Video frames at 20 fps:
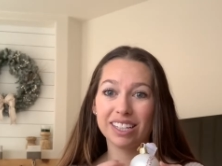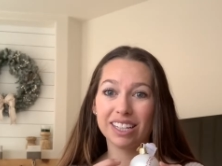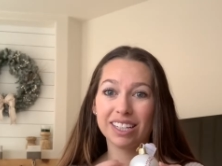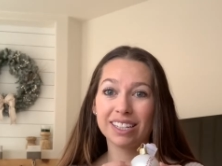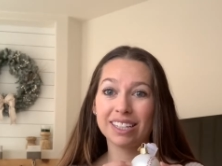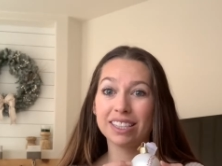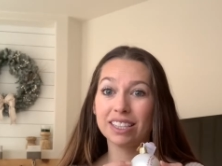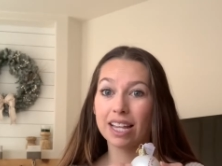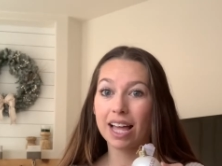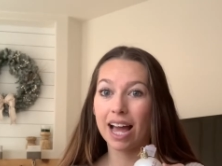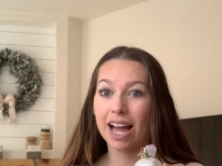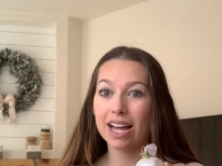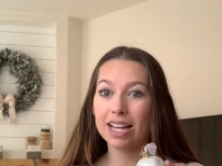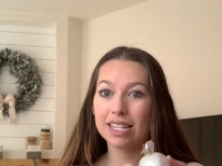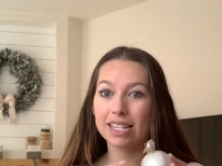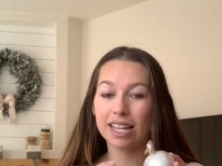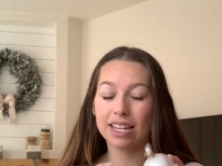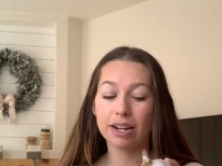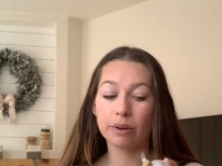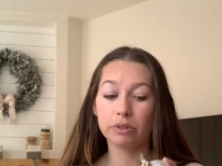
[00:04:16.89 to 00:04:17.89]
glass,
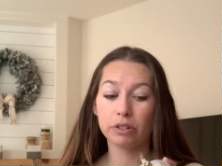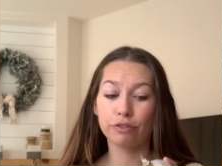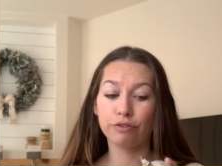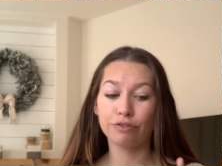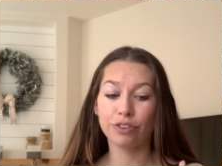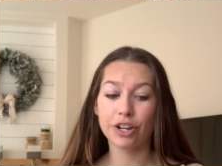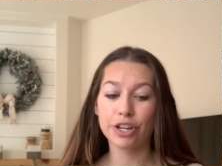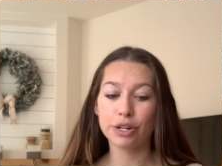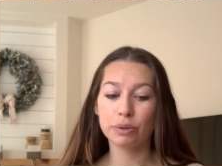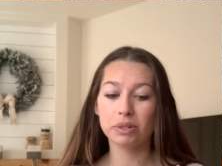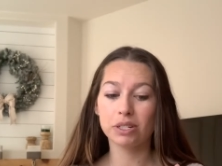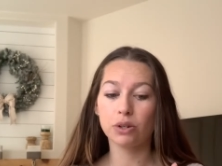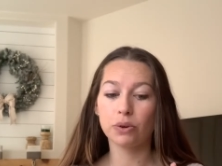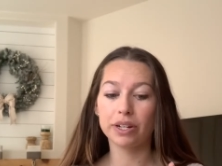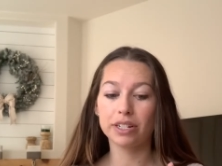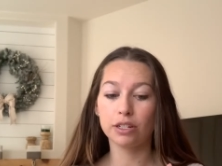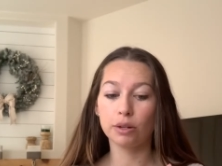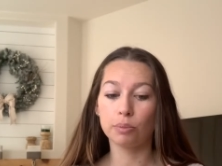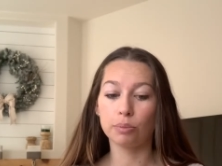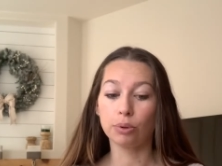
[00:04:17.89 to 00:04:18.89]
and I was afraid it was going
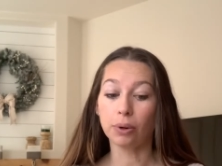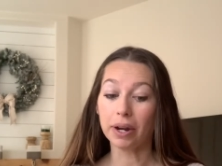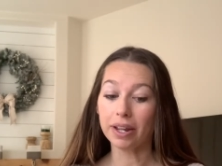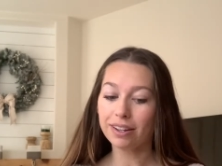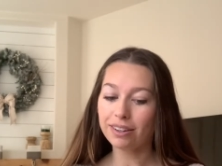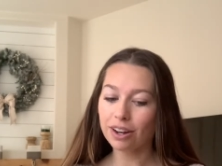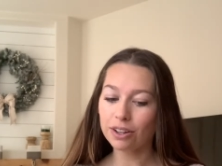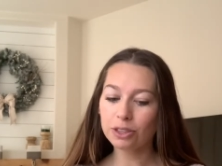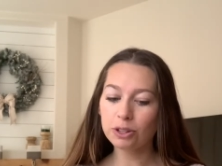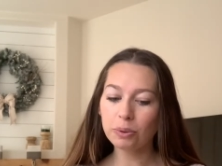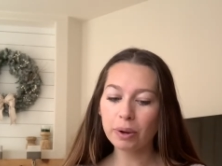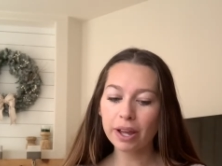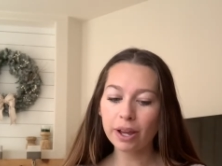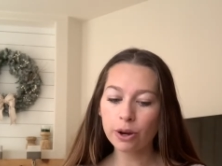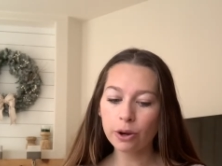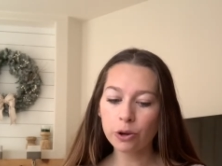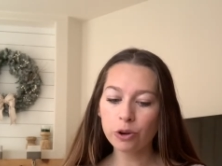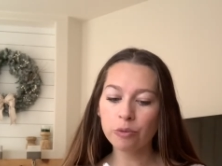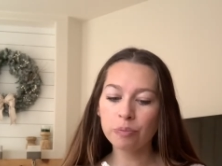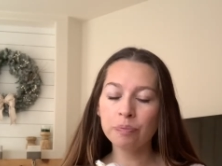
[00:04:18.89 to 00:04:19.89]
to break on the way
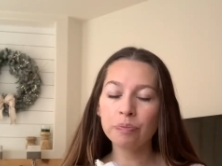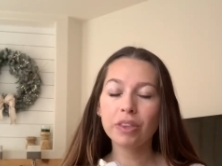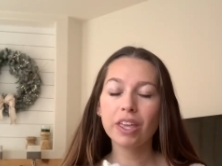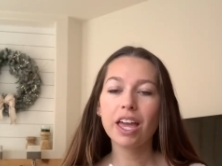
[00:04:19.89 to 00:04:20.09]
home.